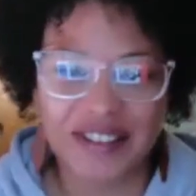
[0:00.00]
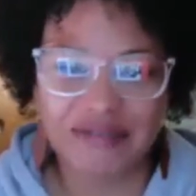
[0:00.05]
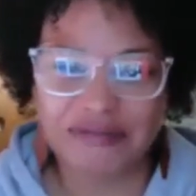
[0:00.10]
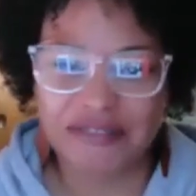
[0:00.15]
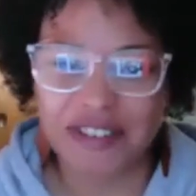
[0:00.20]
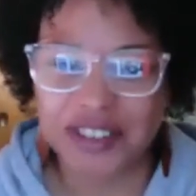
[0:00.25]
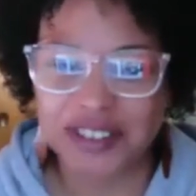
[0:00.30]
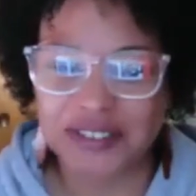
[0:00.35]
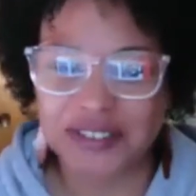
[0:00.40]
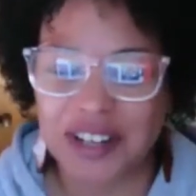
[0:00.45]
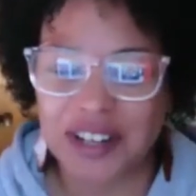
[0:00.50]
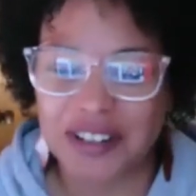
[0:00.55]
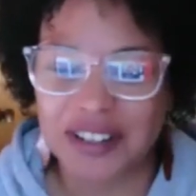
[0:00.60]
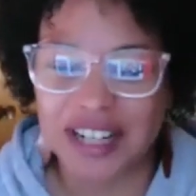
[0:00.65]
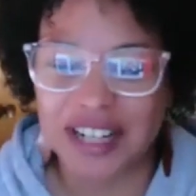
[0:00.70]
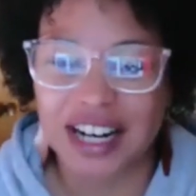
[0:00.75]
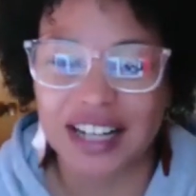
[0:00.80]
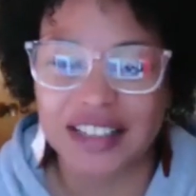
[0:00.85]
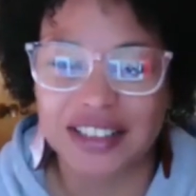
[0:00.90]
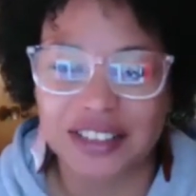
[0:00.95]
Folks found
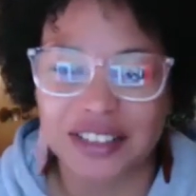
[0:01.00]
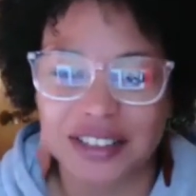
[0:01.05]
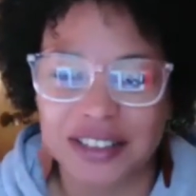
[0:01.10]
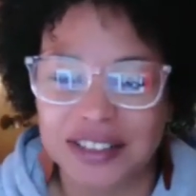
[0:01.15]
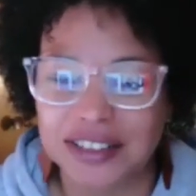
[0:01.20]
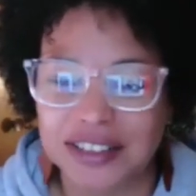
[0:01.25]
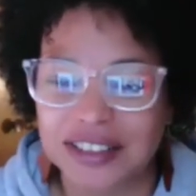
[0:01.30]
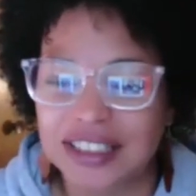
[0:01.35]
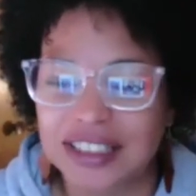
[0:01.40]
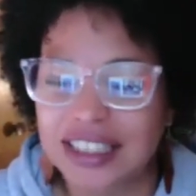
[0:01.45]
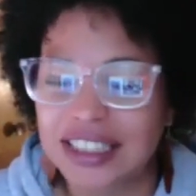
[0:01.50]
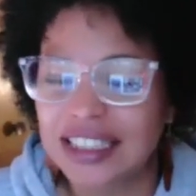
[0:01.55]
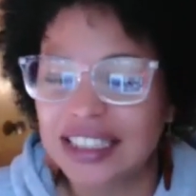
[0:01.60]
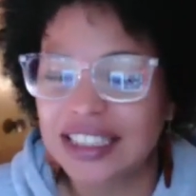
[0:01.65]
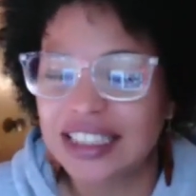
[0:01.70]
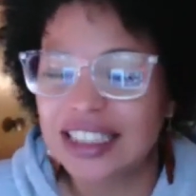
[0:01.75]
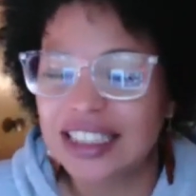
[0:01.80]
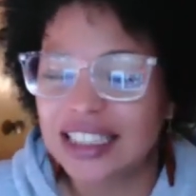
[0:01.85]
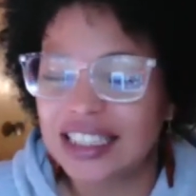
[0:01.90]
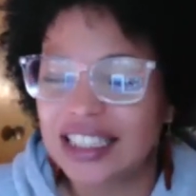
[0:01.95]
it on their own.
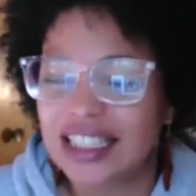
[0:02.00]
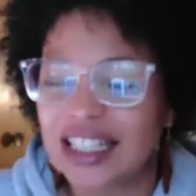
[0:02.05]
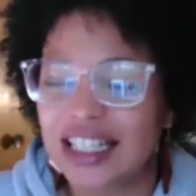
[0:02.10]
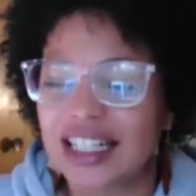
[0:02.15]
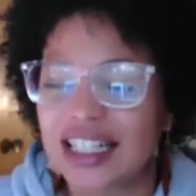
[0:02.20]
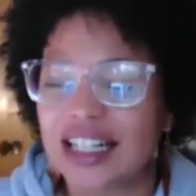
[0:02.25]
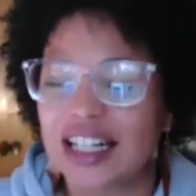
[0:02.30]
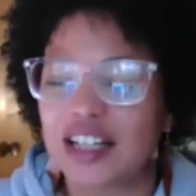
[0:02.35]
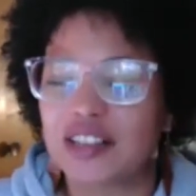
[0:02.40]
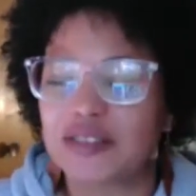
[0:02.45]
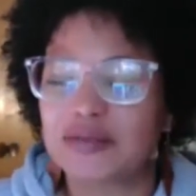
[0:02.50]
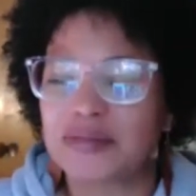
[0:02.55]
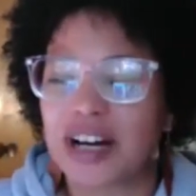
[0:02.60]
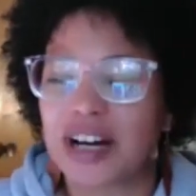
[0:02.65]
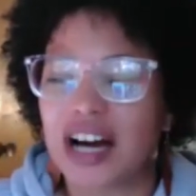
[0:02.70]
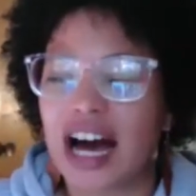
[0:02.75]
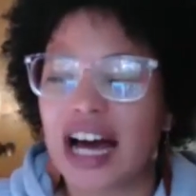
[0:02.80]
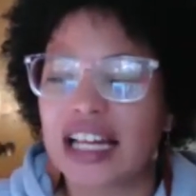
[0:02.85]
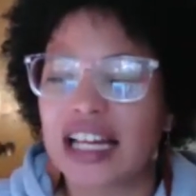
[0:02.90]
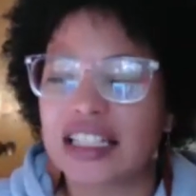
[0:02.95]

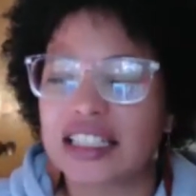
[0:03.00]
I